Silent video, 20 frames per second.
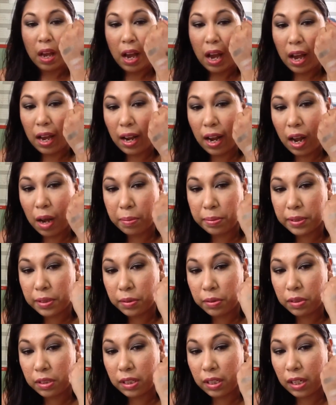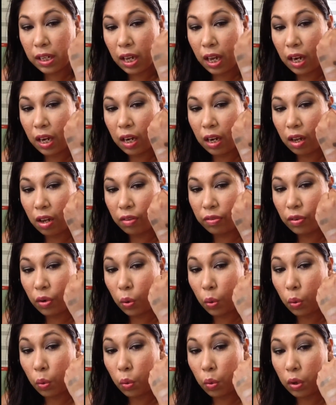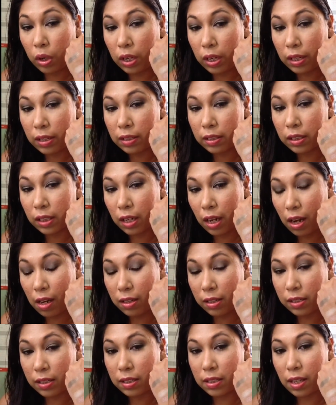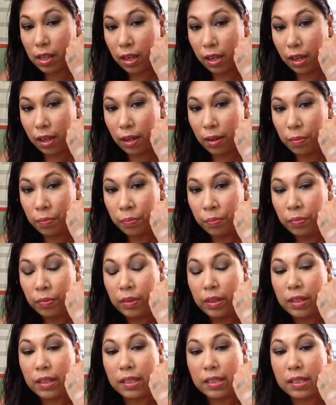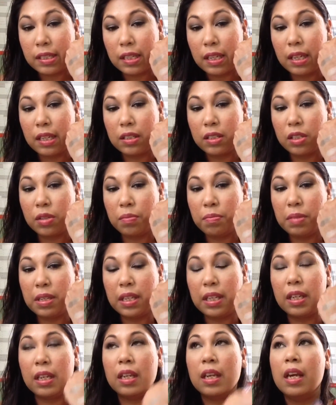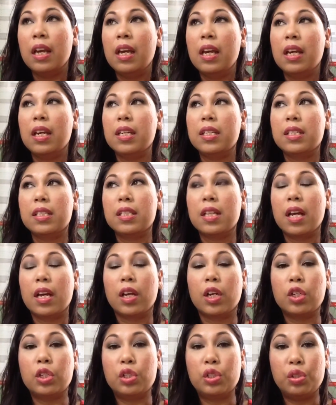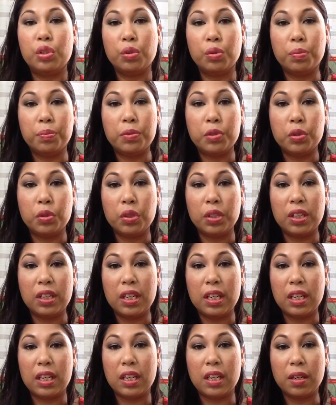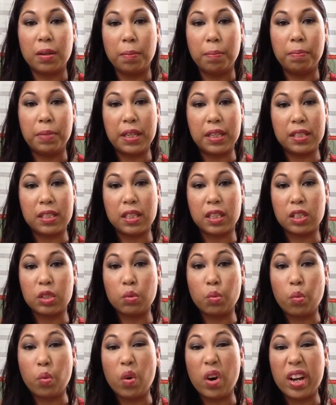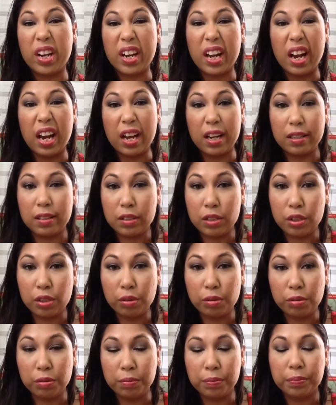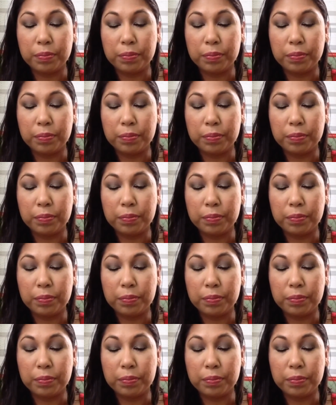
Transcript: I absolutely love all the colors here. This, to me, is like a dupe to the Naked Basics 1 and 2,